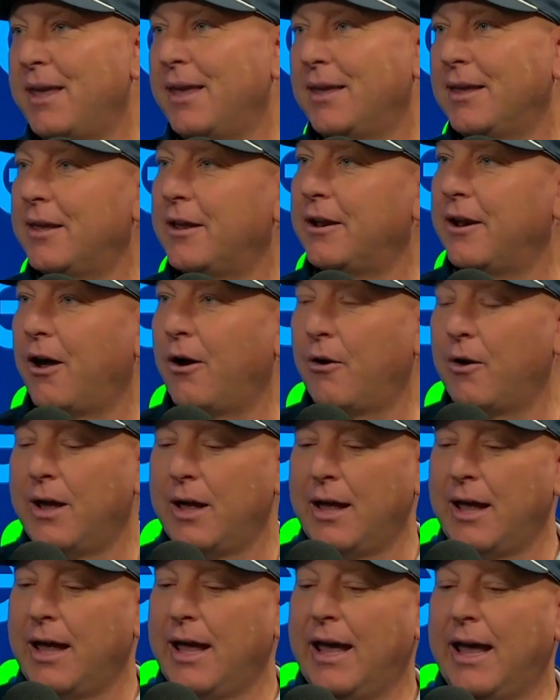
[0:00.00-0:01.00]

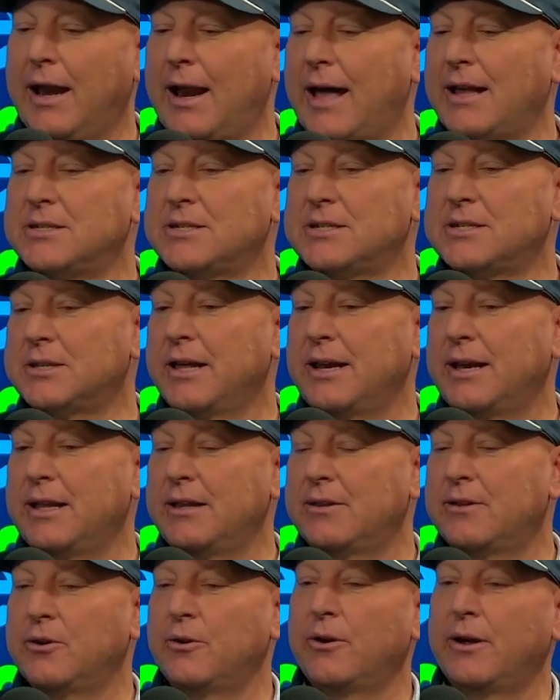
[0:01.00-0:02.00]
Yeah, on the clay and I slid
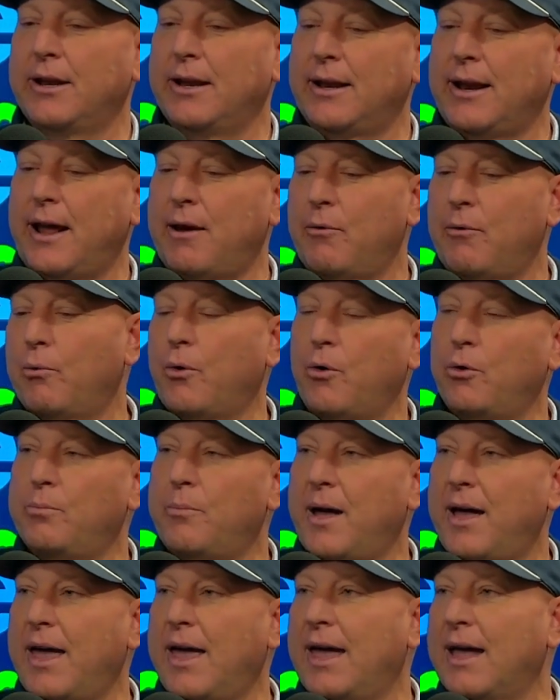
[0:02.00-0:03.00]
into it, and I rolled
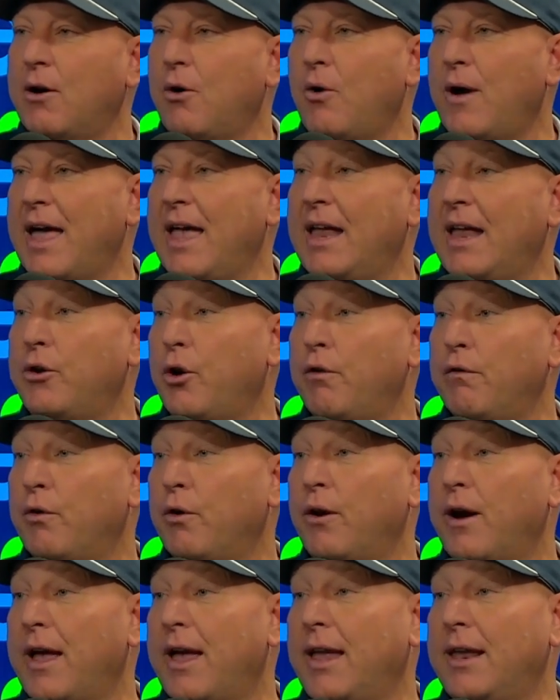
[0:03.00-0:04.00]
my ankle end
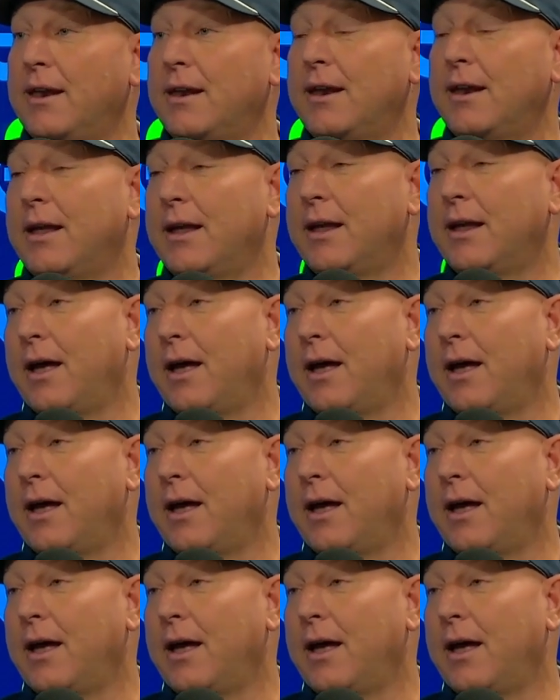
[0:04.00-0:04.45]
over end,